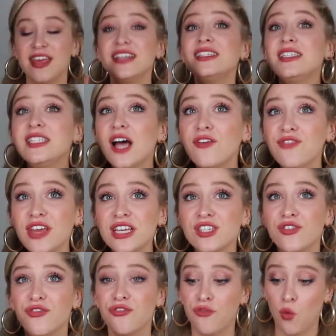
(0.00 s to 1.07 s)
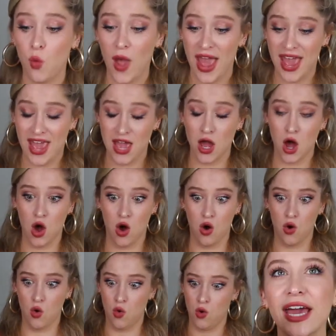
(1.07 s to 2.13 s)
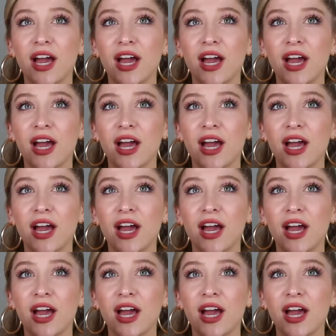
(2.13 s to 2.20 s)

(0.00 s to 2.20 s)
This stuff is fuego.